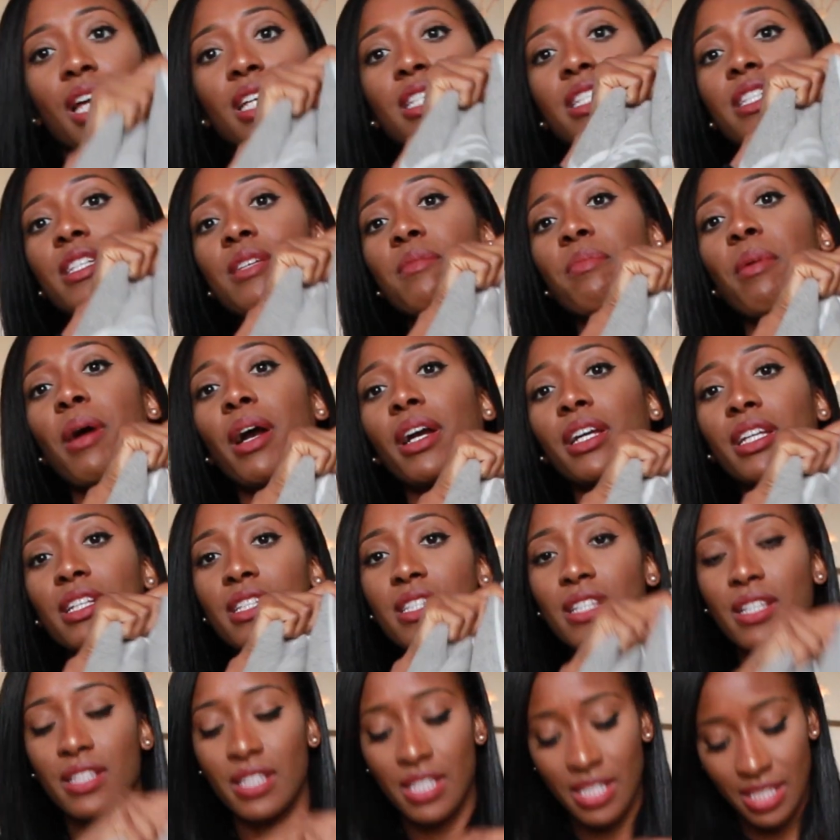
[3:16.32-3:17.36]
Has deep
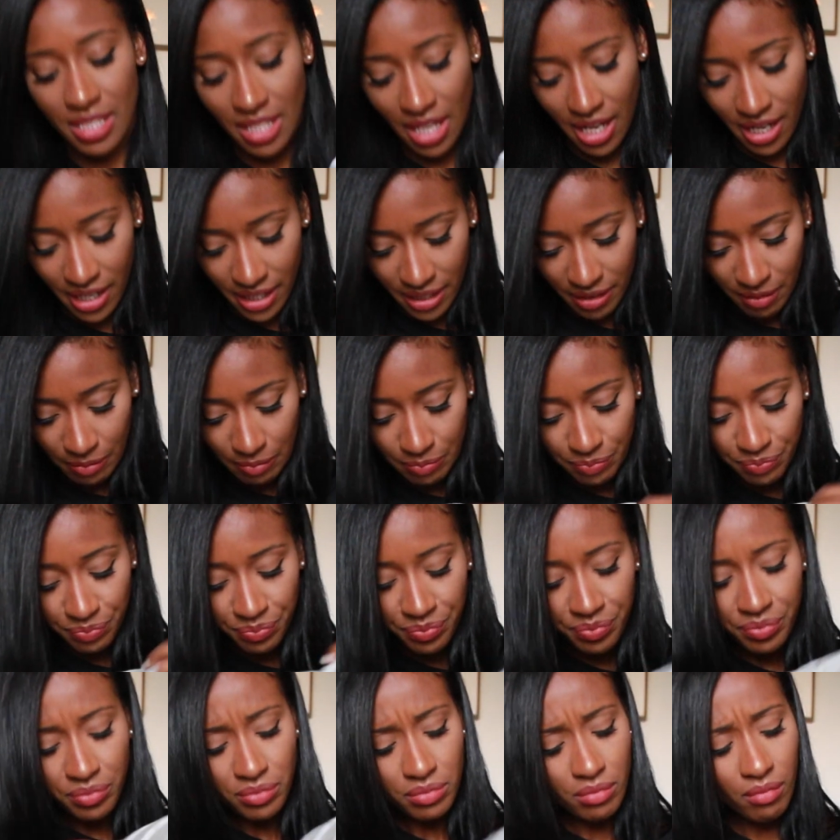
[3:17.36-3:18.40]
pockets on the side.
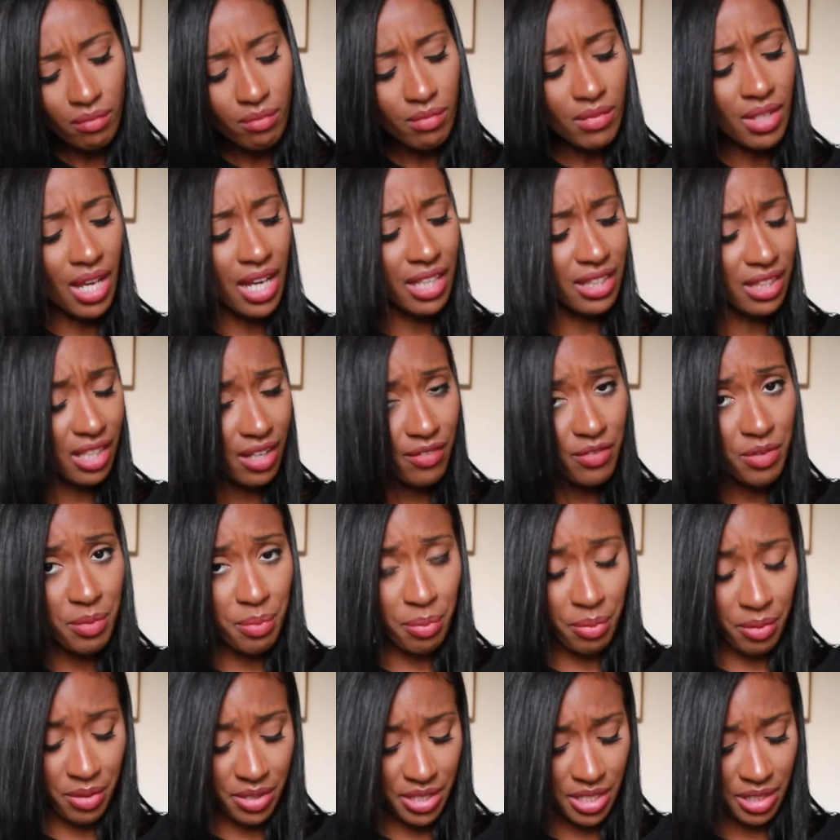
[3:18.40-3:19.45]
I love the
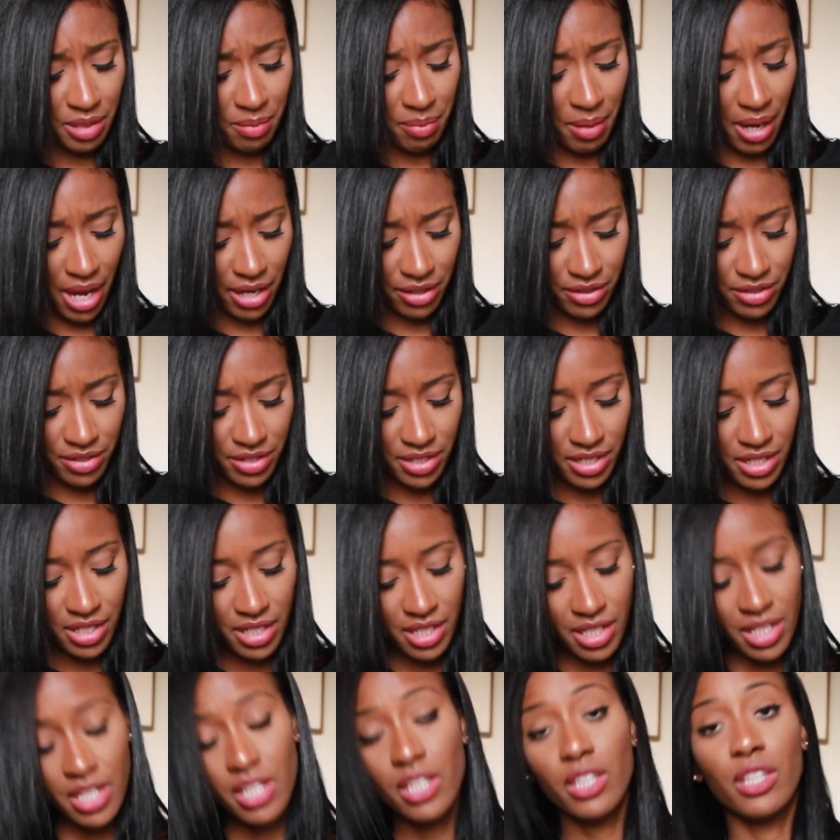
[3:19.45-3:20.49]
print and the pattern.
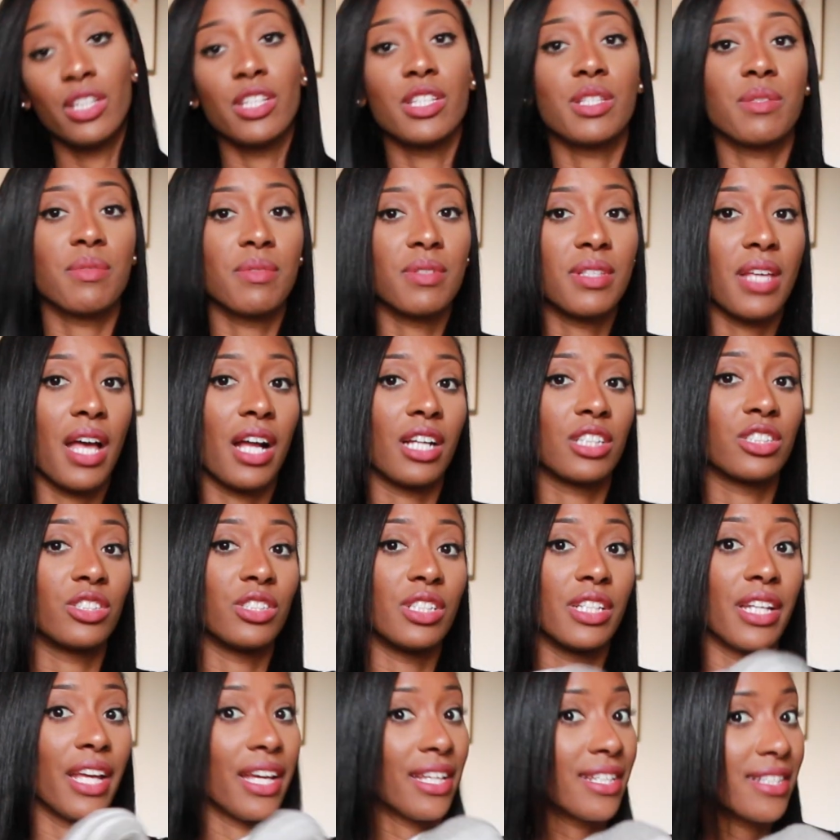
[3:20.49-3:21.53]
This is
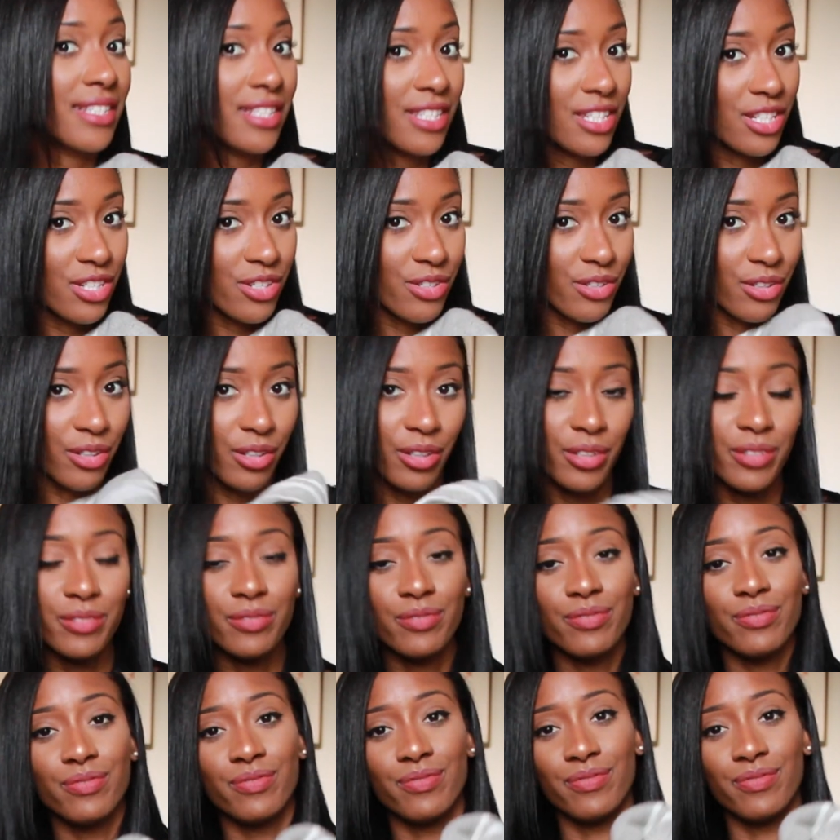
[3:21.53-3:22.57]
actually 19 euro.